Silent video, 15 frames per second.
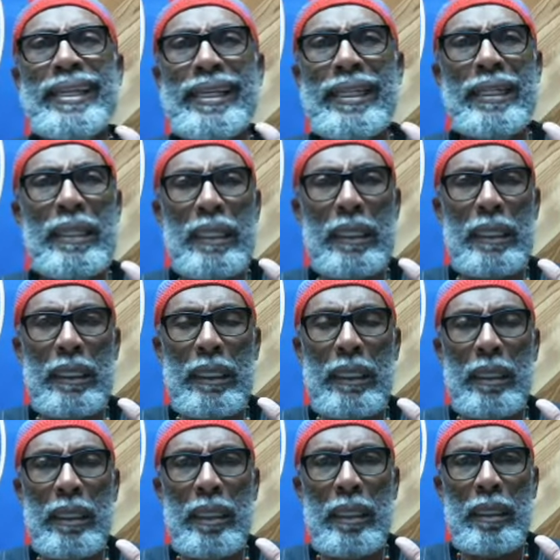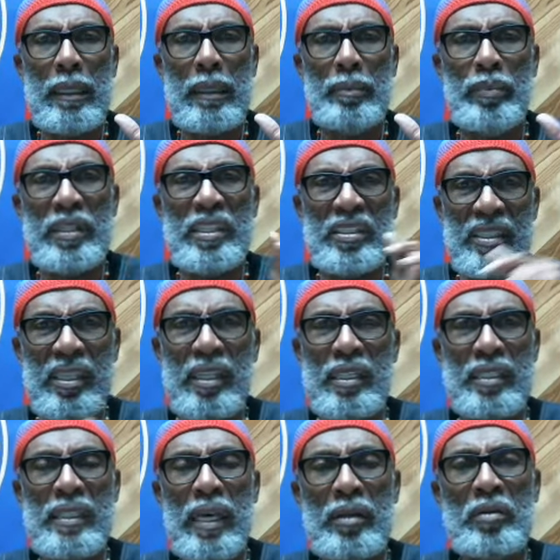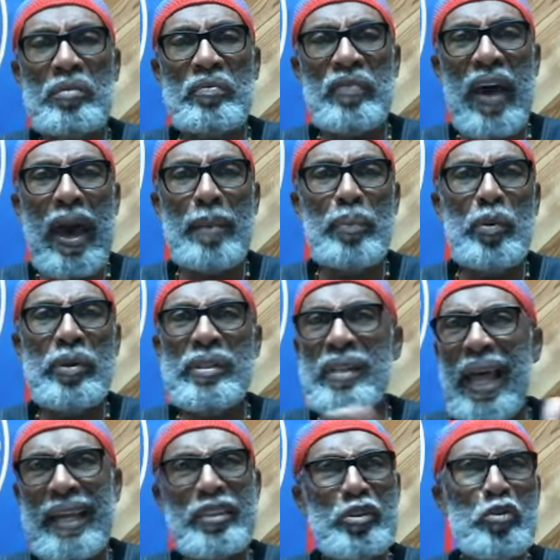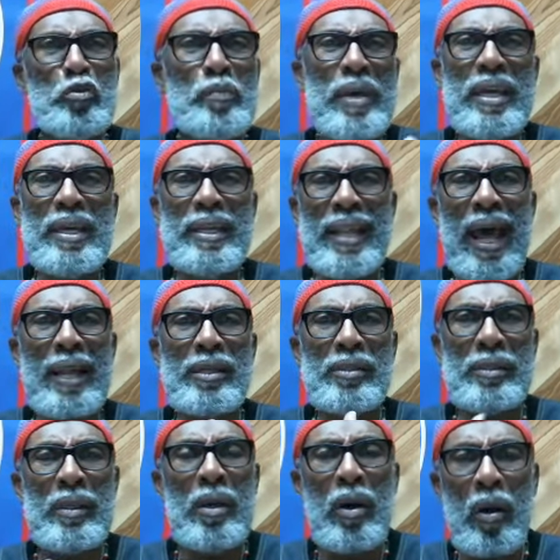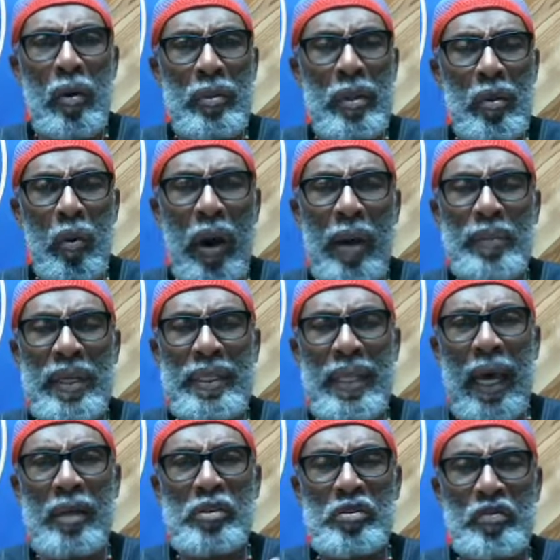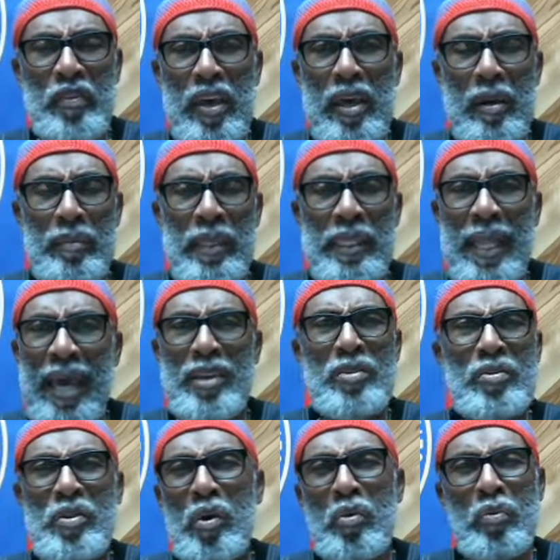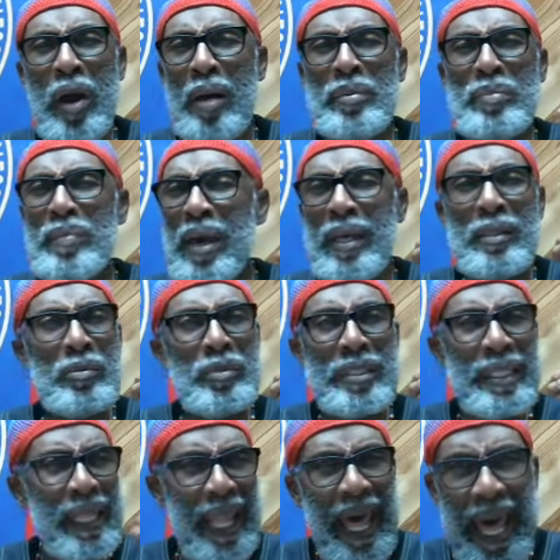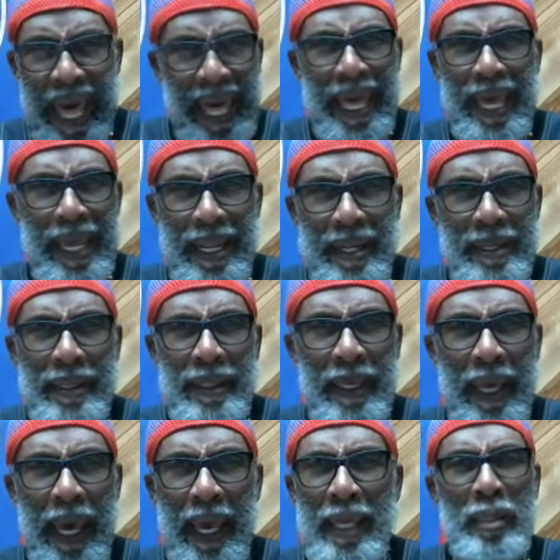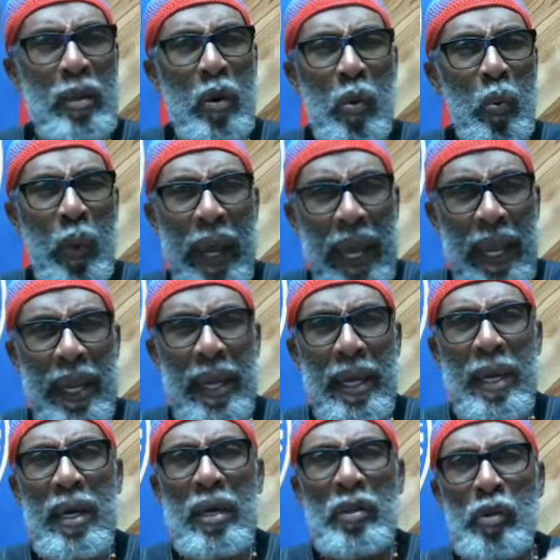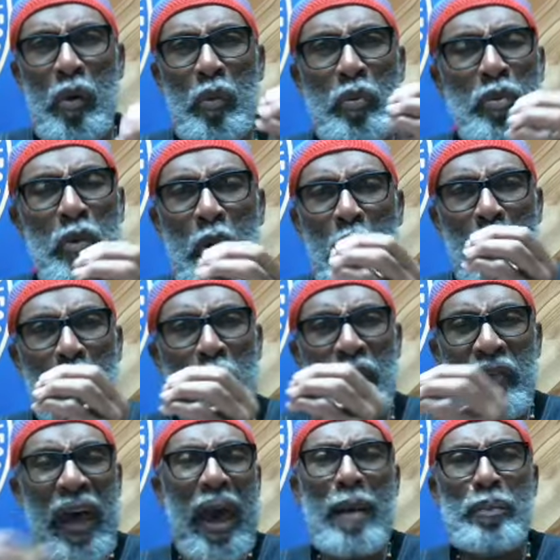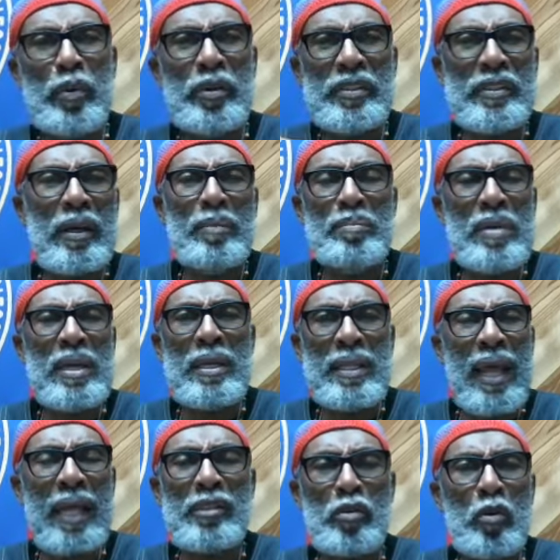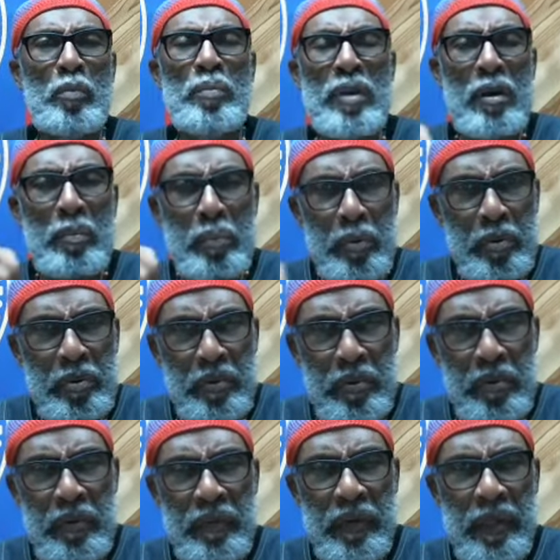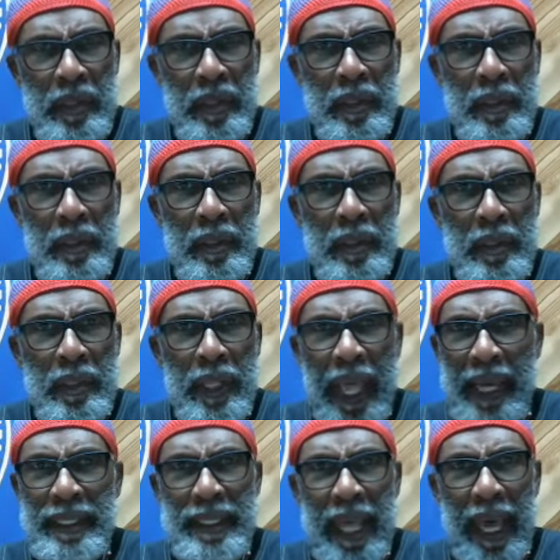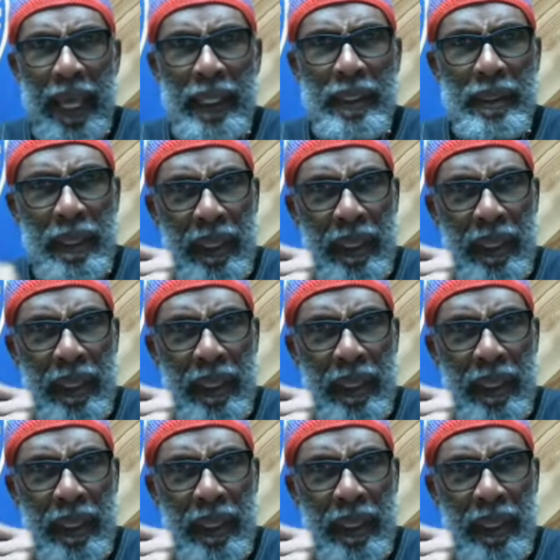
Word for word: it. But the city settled five point like two million dollars on Laquan McDonald's family. Now you know Rahm Emanuel was lying. Ain't no way no no five point something million dollars gonna be approved like that.